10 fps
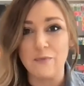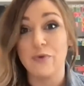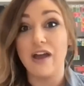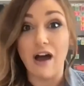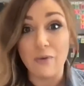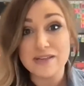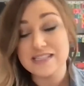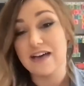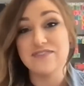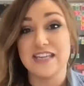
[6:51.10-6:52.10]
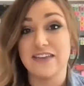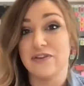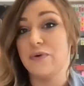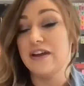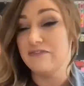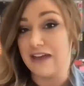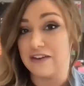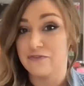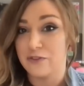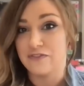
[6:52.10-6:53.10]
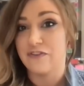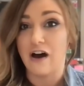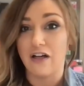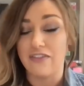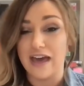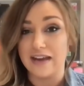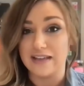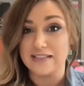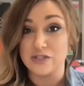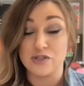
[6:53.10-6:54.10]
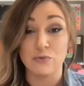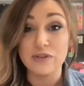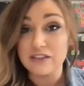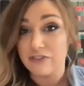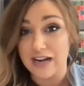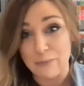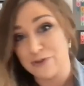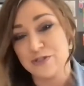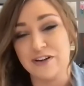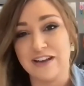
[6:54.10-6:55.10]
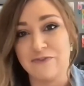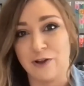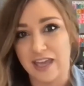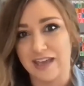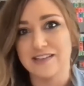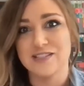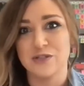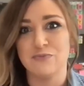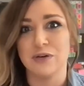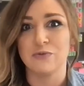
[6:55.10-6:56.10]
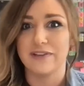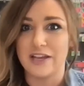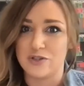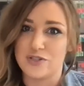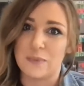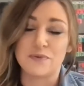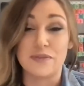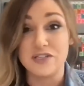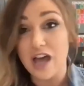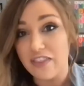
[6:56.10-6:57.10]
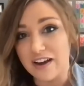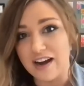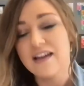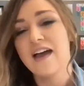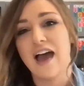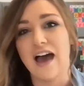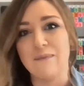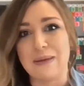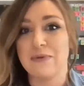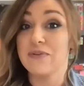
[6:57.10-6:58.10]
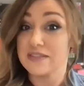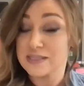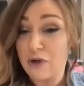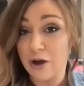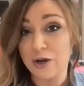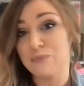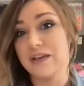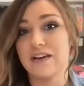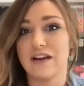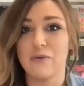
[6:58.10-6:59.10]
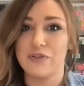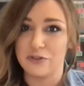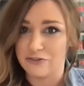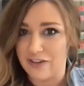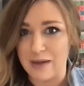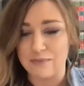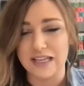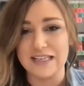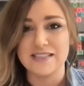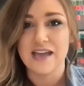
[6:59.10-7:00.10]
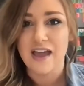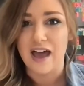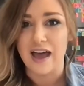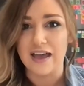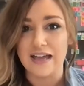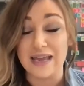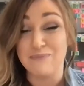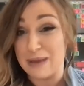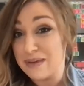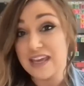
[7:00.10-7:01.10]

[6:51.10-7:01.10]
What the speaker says: we always love to give you an event for the fall that is just a really fun opportunity for kids to build relationships with each other, maybe with a small group leader, with their families, and maybe